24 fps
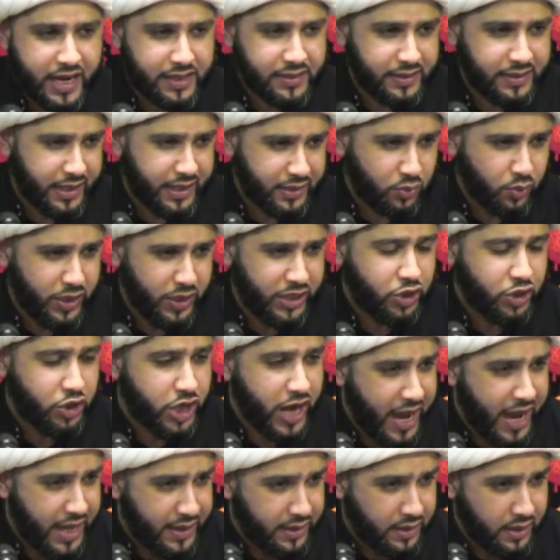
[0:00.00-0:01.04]
that we
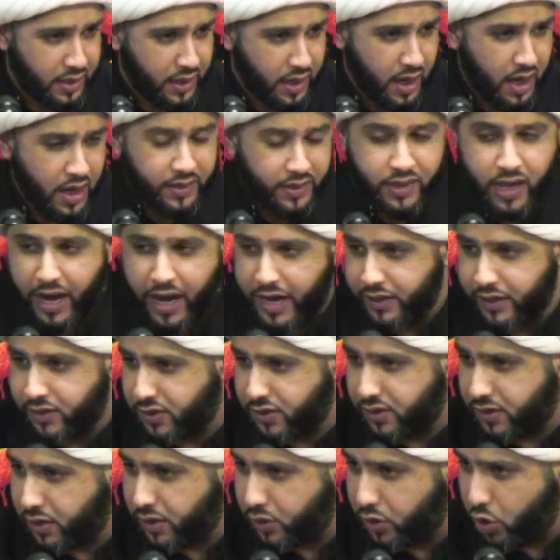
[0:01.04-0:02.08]
shed, the
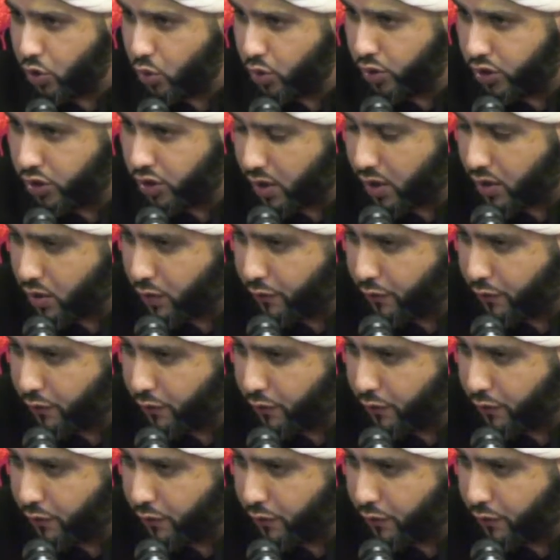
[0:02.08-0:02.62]
institution of